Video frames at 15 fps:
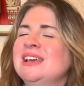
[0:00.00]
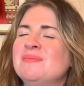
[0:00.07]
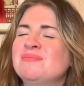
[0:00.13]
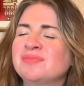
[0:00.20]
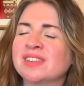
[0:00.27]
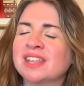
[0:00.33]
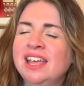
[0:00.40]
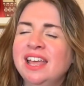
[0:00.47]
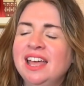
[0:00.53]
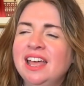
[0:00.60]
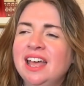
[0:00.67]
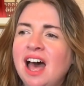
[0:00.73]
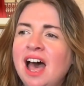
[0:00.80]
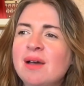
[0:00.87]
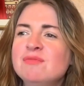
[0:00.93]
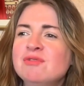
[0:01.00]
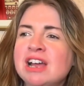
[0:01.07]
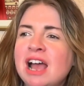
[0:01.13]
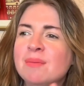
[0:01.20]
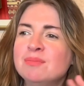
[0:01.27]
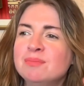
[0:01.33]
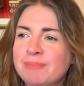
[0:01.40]

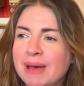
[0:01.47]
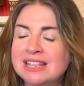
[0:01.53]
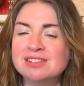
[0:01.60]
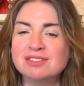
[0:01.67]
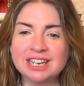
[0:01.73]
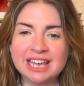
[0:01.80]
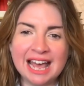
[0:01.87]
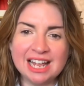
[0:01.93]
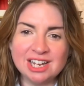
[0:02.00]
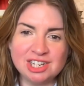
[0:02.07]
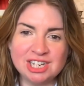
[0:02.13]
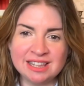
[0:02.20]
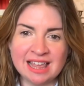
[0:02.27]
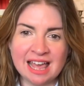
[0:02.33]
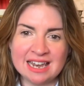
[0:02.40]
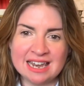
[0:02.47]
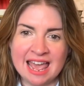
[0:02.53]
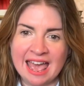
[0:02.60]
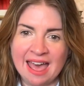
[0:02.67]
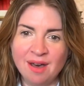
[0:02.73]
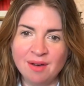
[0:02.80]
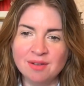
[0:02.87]
I'm better at catching that
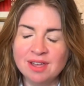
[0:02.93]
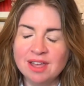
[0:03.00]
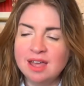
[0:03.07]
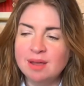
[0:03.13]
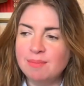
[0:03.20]
now,